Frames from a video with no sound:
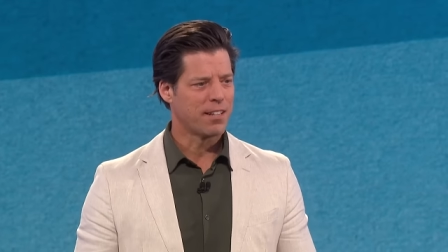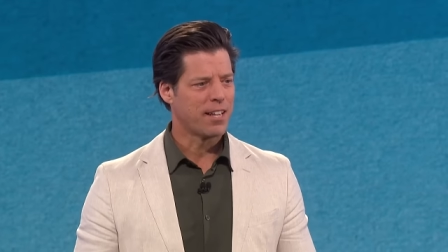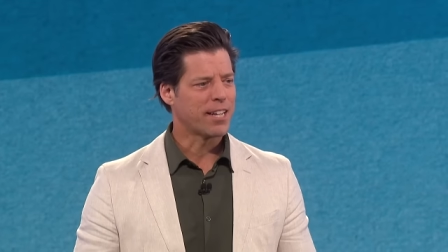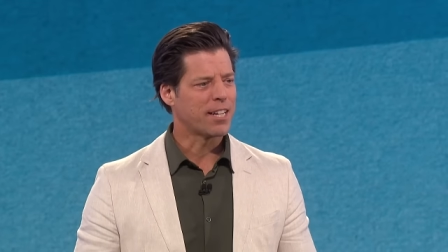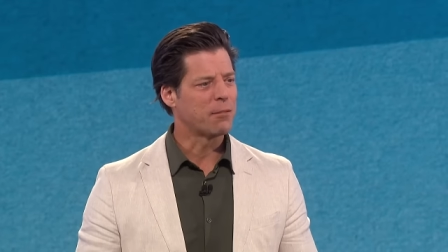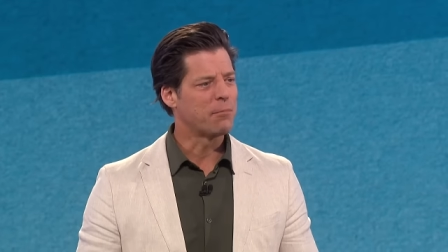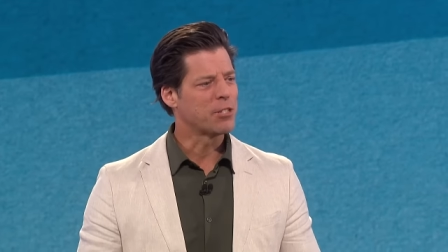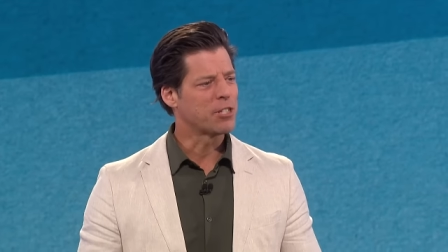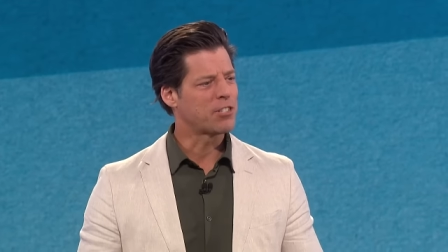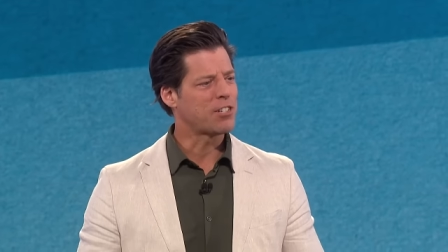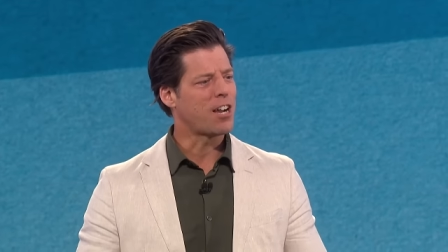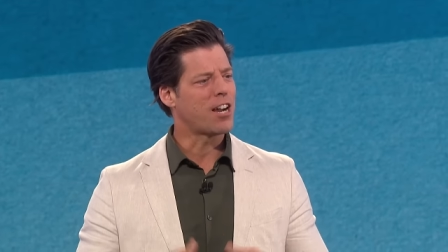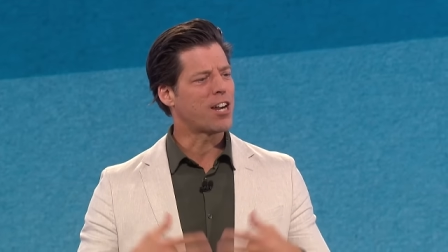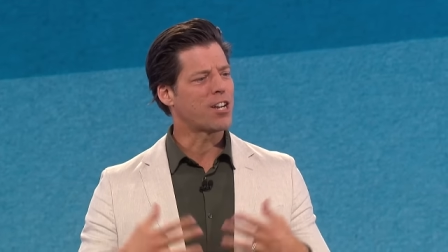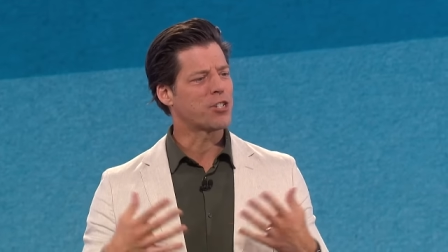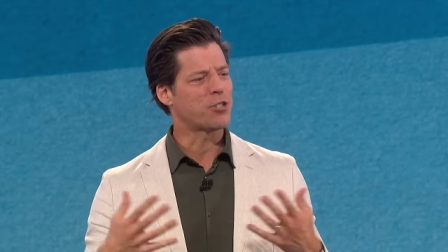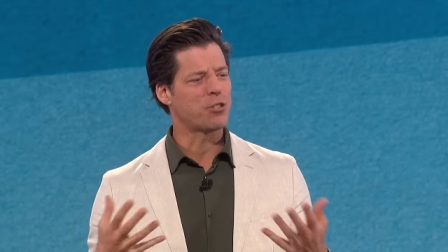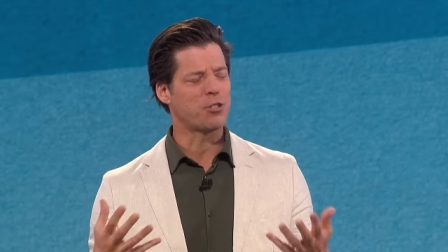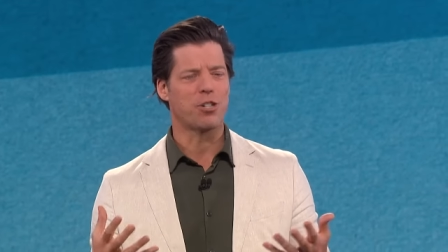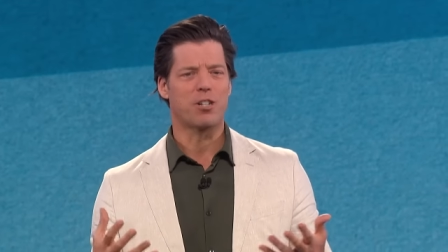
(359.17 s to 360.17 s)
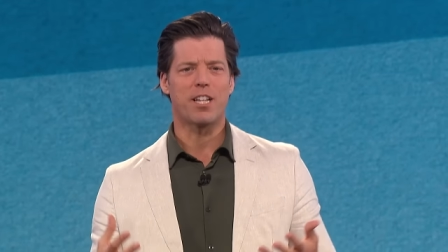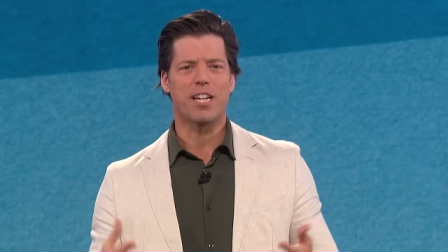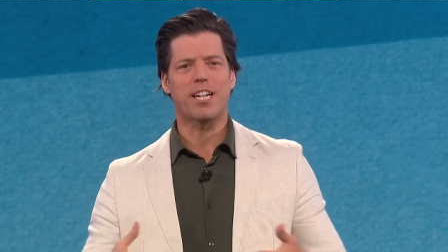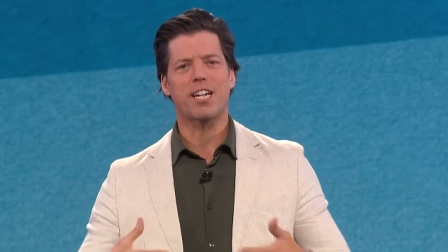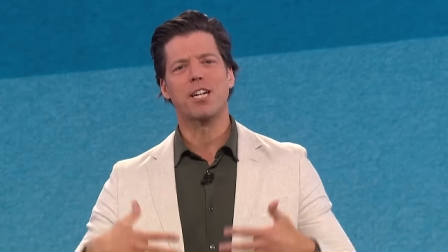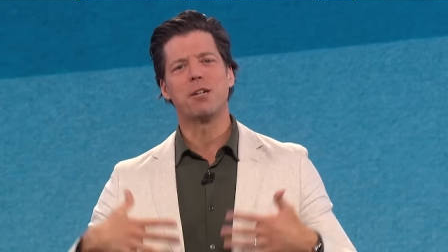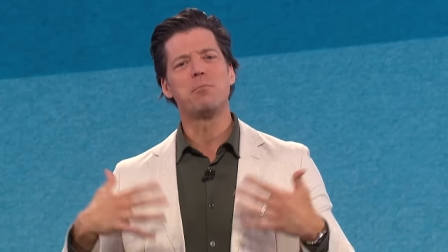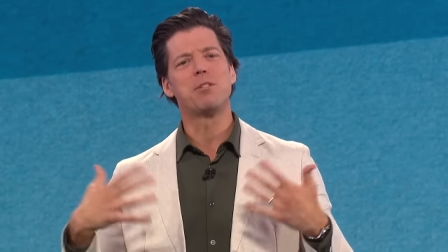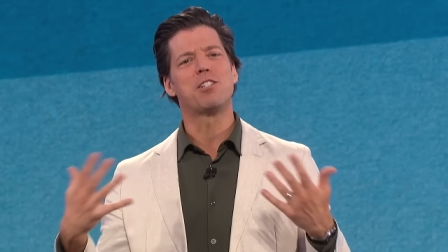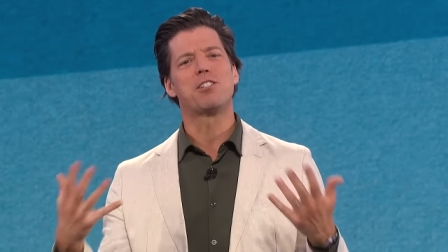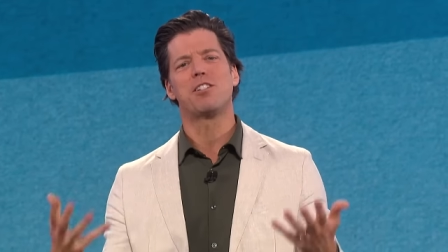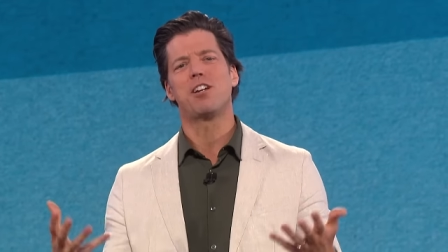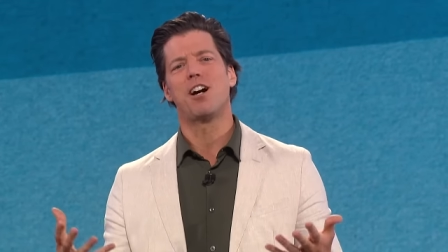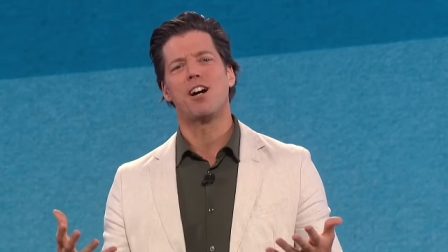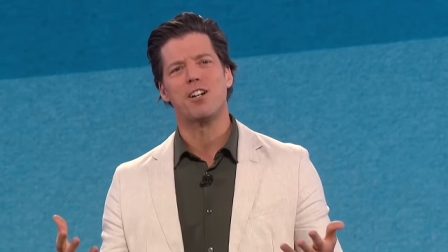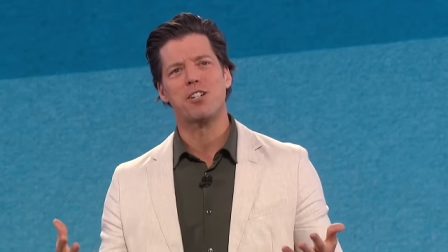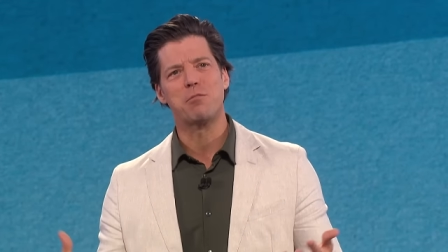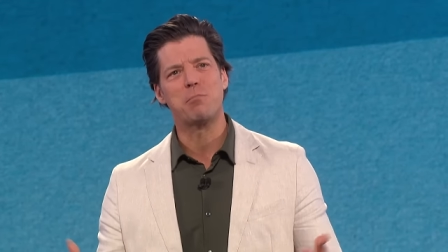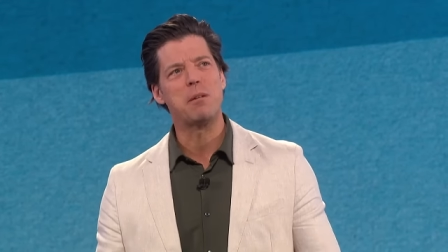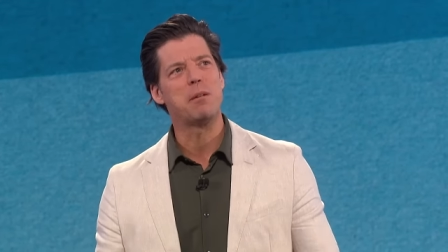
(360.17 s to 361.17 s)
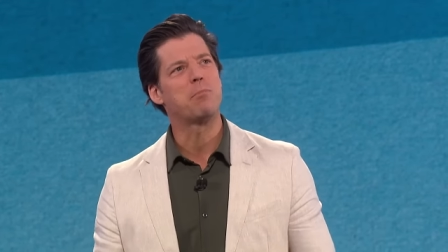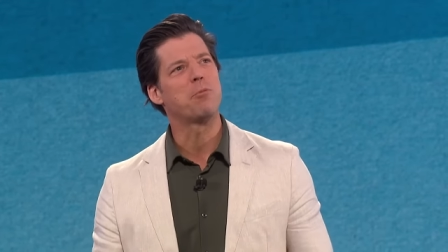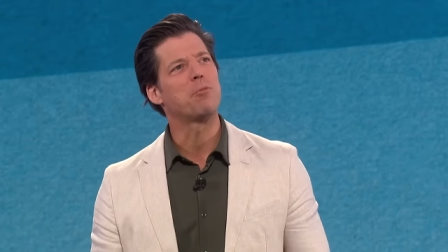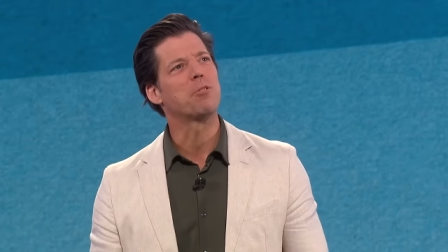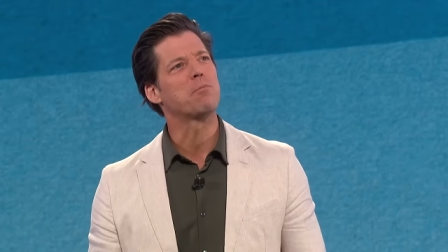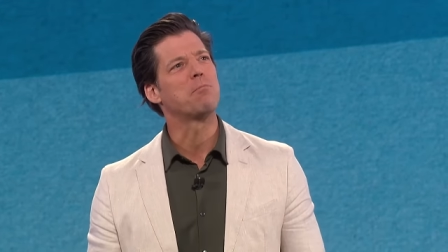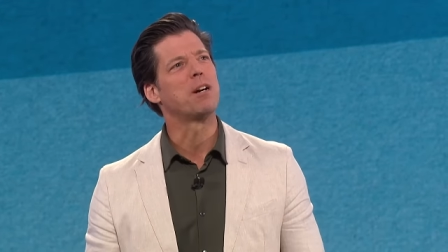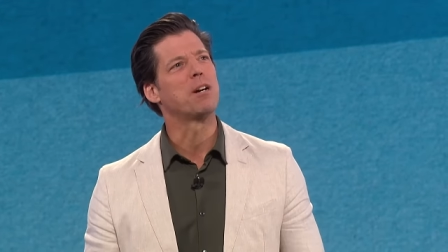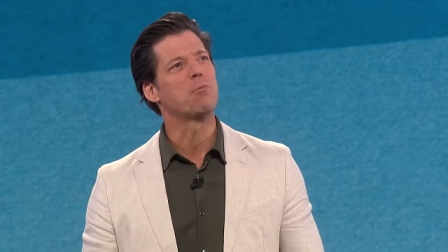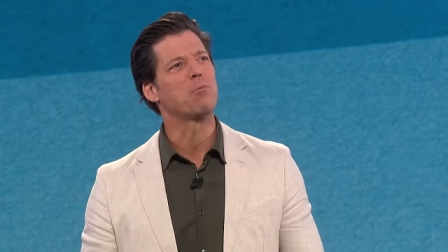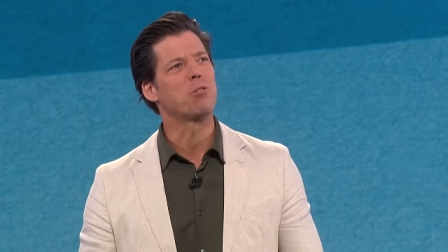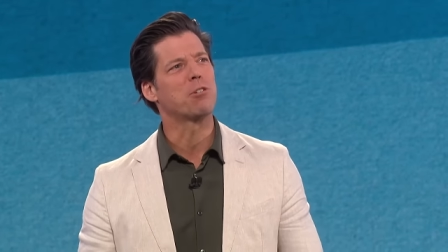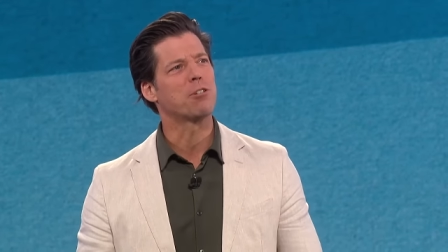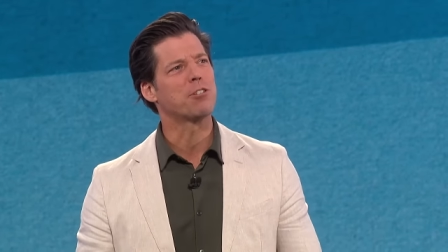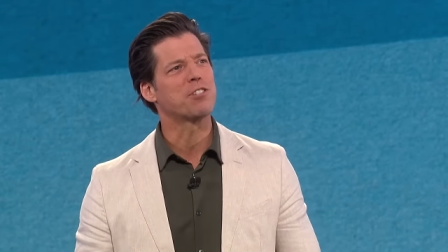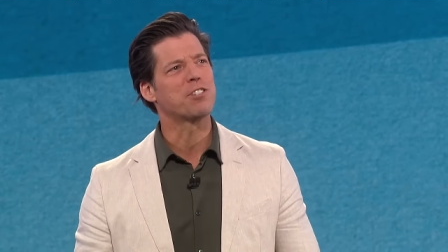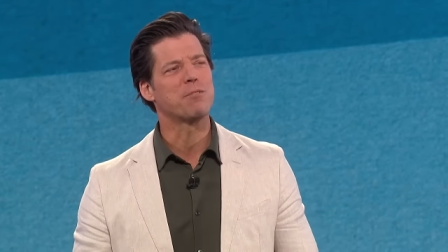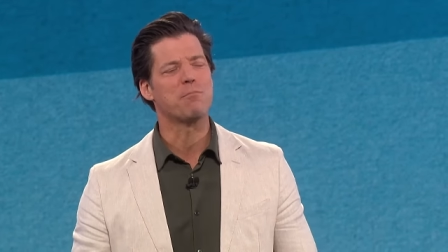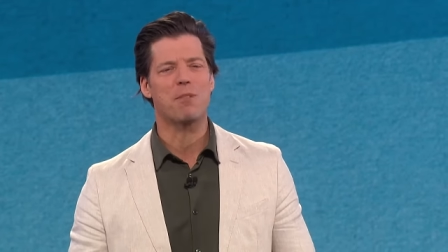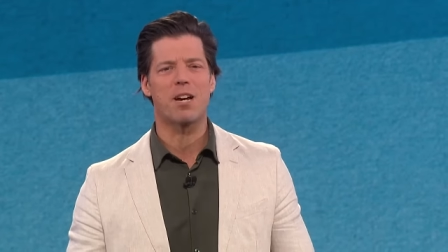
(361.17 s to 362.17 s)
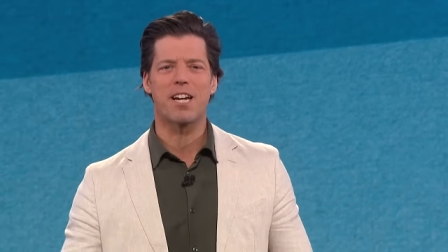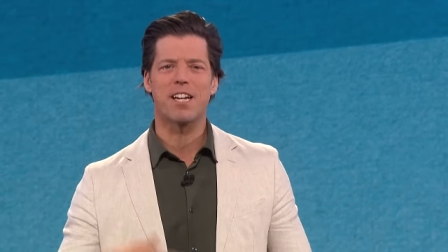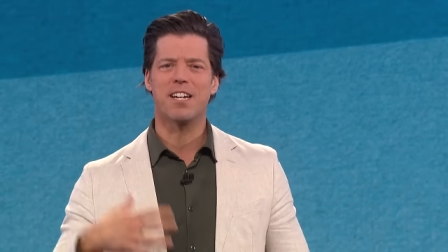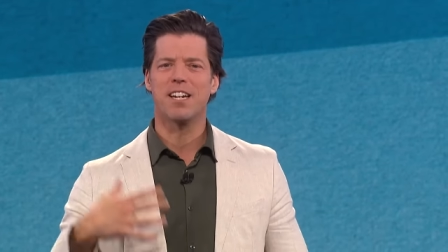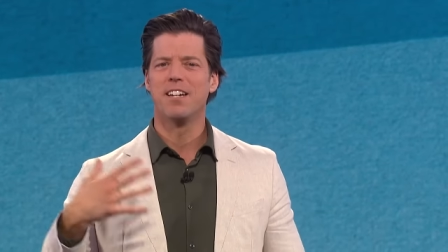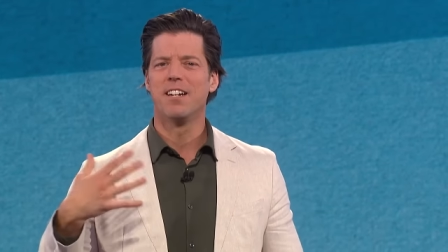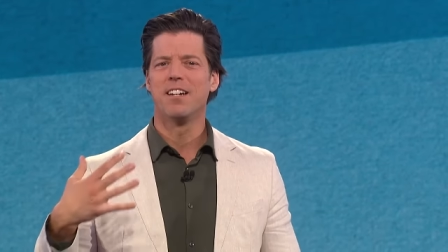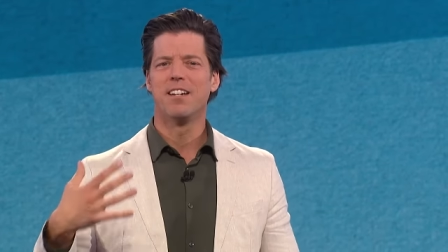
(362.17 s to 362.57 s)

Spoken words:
like a massage, like I can massage people with my words and my